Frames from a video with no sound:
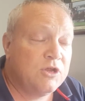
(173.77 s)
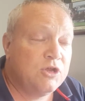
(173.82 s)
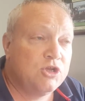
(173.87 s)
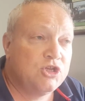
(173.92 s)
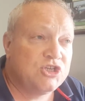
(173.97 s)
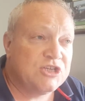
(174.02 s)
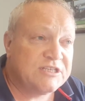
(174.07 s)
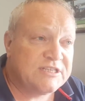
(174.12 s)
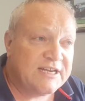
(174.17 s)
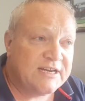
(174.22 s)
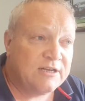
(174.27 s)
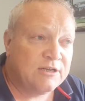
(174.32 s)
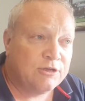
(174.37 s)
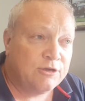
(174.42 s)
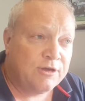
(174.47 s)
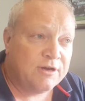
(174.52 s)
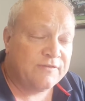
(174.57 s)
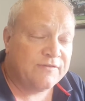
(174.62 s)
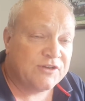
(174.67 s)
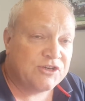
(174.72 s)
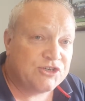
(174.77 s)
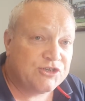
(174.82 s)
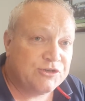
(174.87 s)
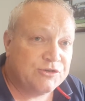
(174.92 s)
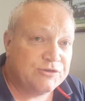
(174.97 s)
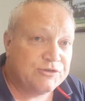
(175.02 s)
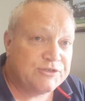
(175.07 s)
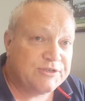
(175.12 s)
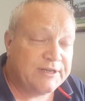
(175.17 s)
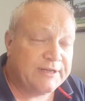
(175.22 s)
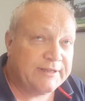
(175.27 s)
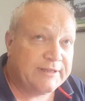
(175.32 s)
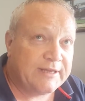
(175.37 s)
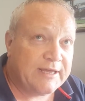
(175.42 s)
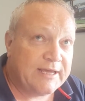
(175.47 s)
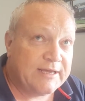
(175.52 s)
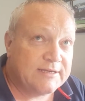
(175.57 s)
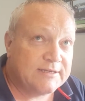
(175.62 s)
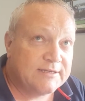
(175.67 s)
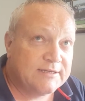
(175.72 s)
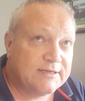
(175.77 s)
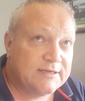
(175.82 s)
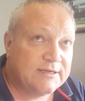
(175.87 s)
She's had a lot of issues in that.